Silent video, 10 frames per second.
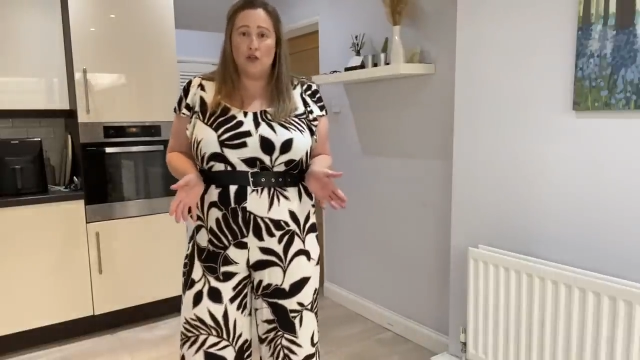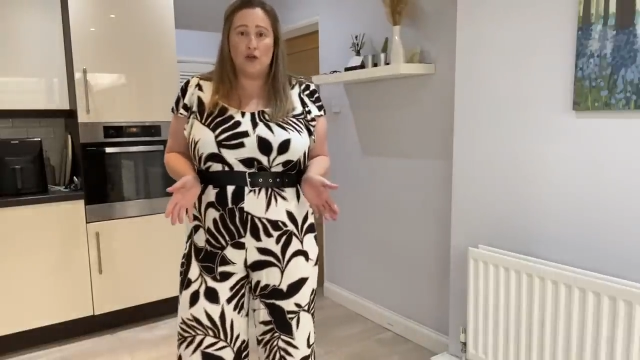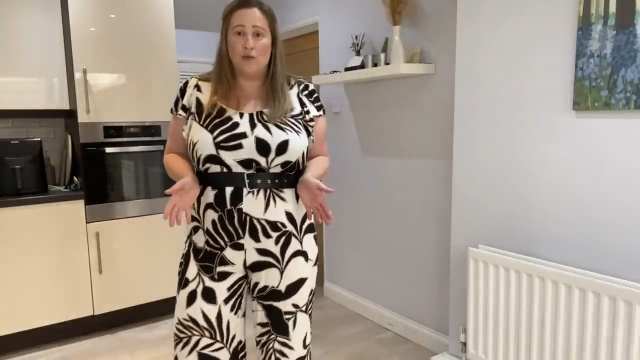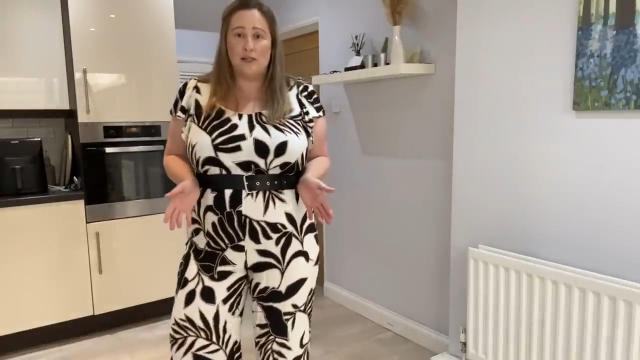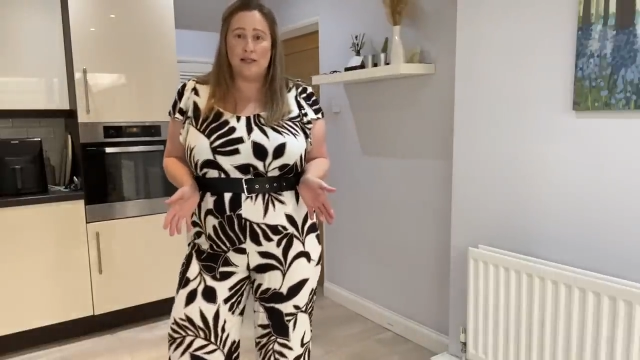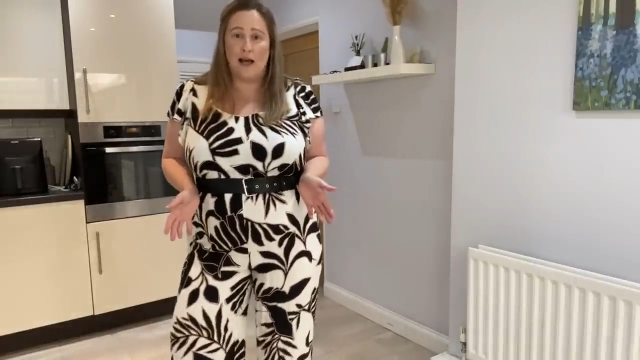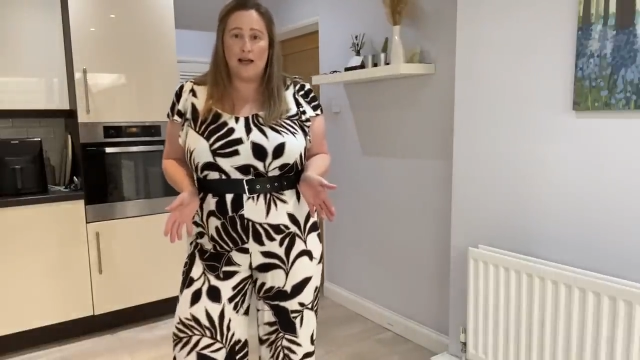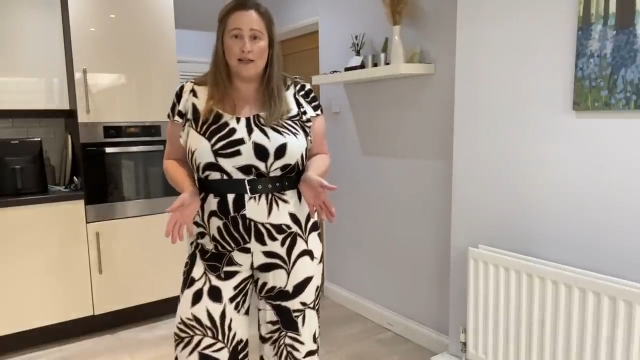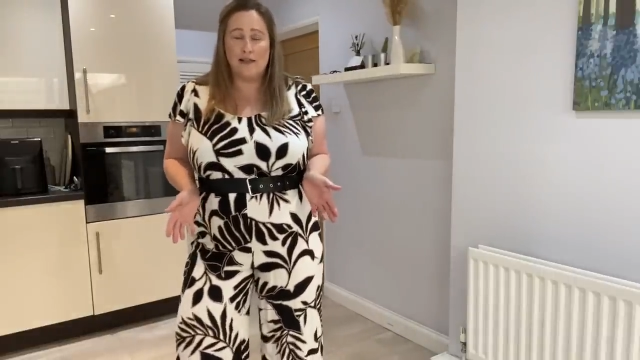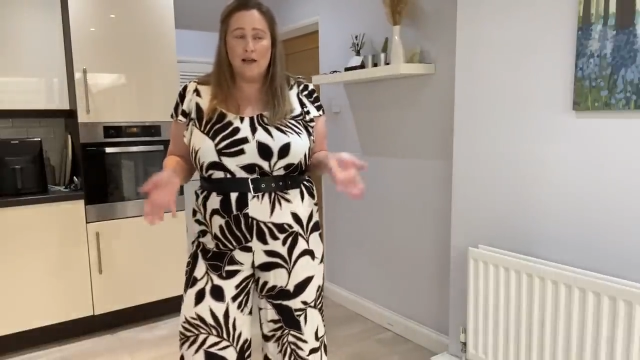true to
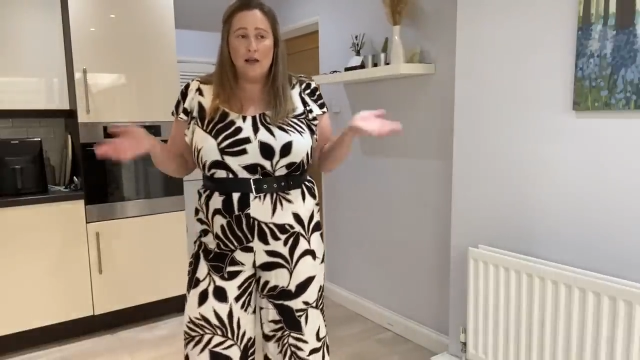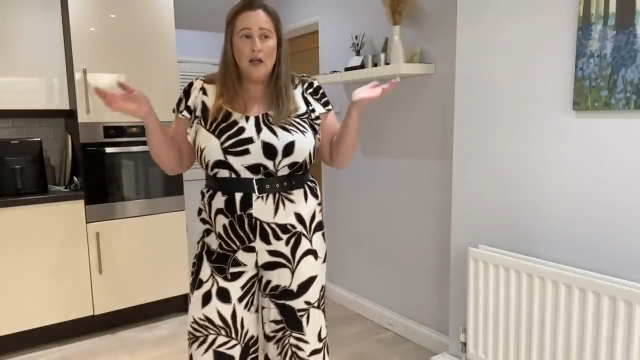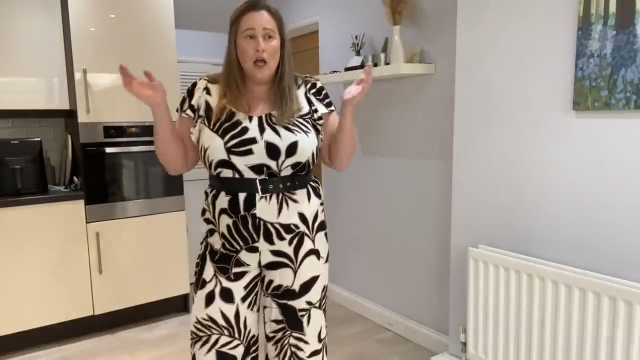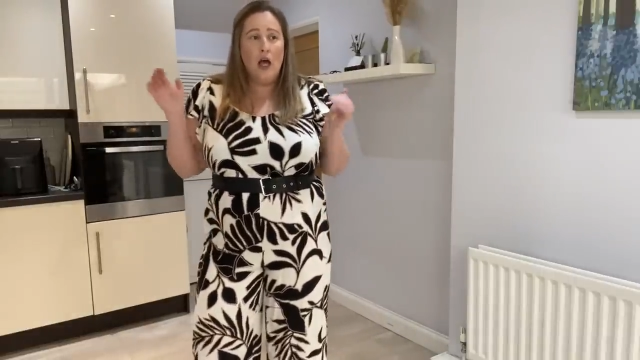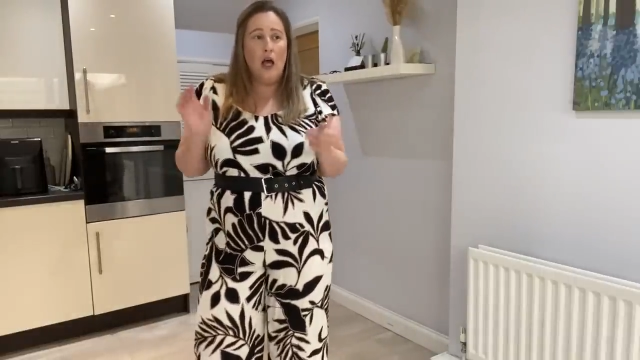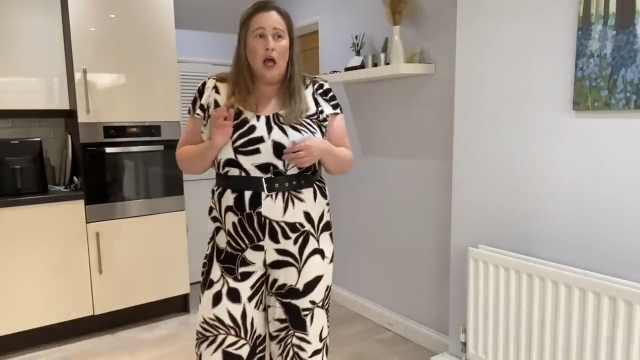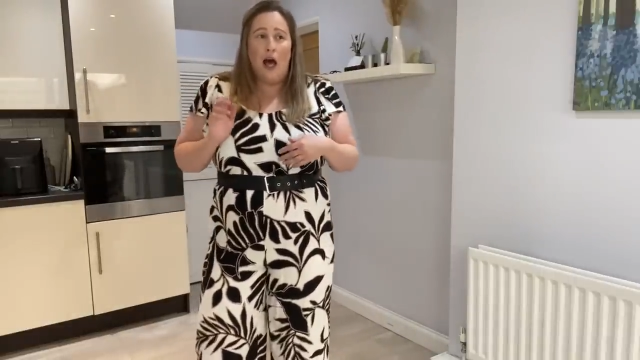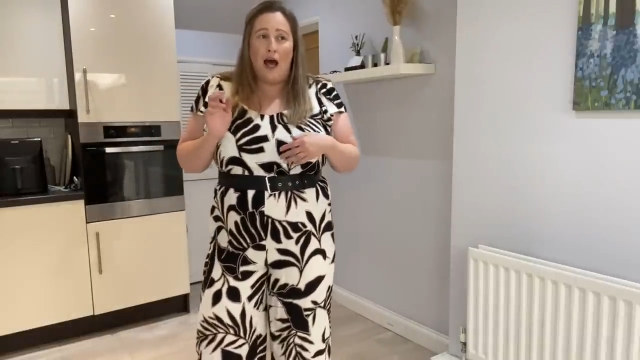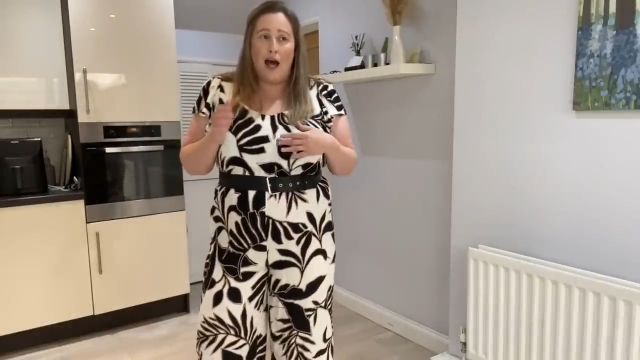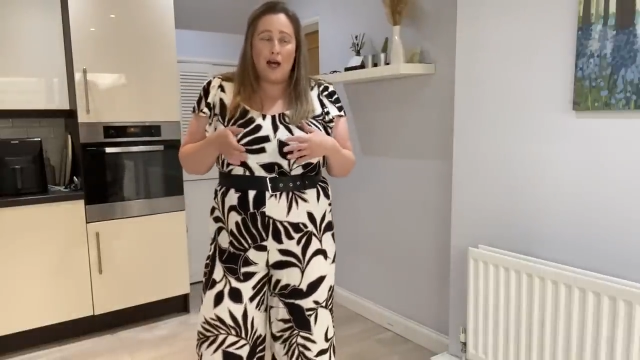size.
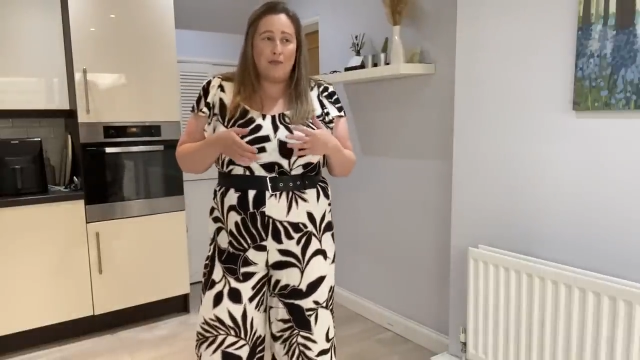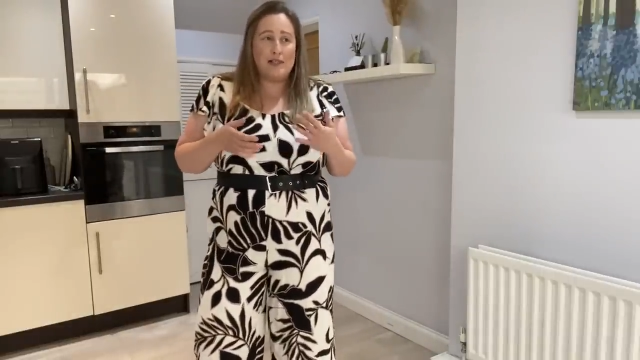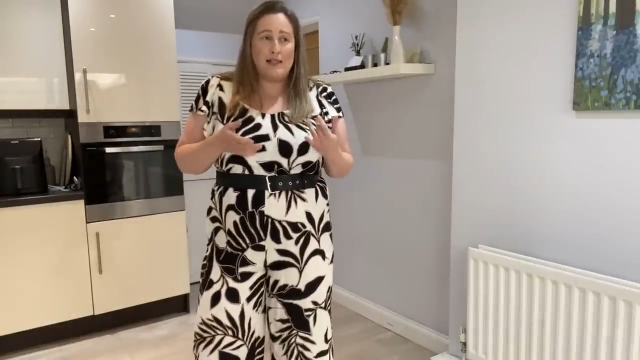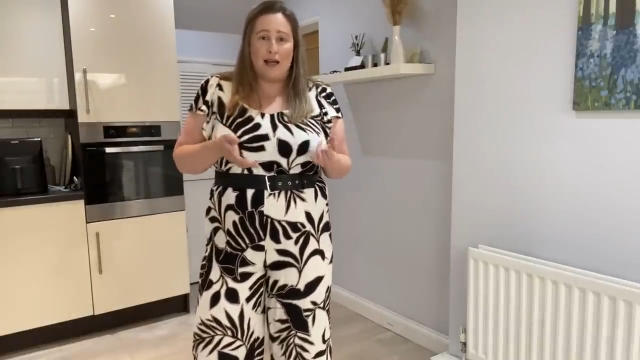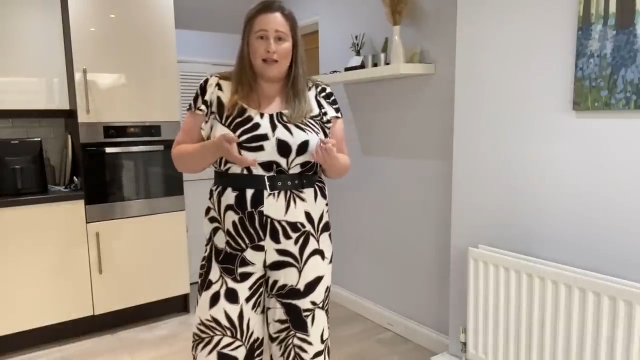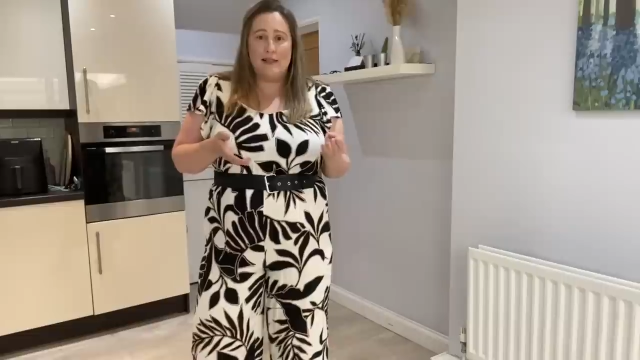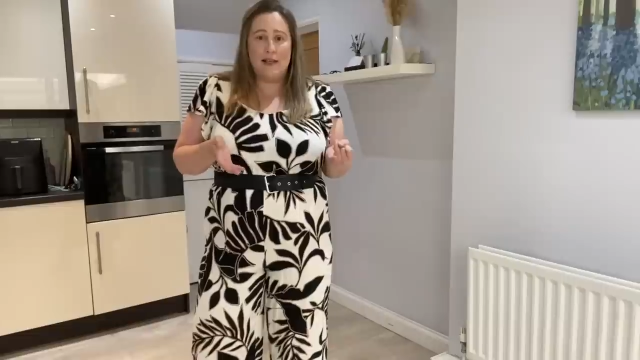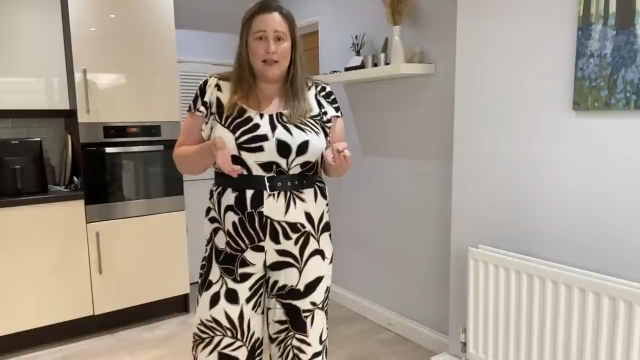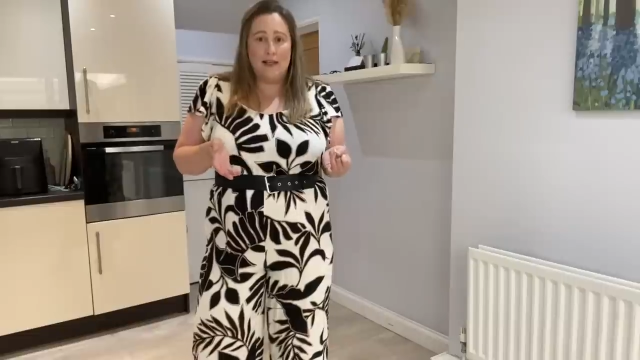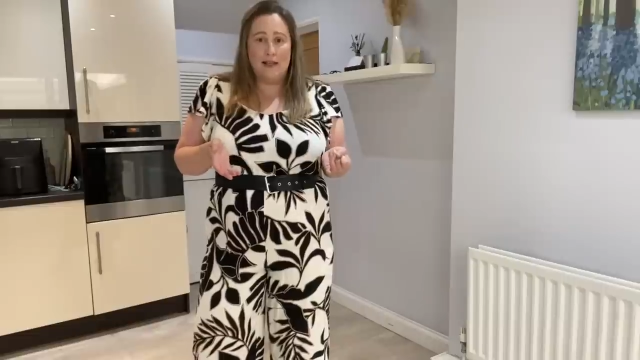I'm a size
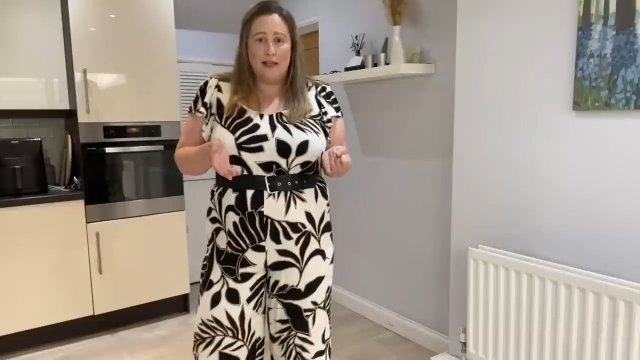18,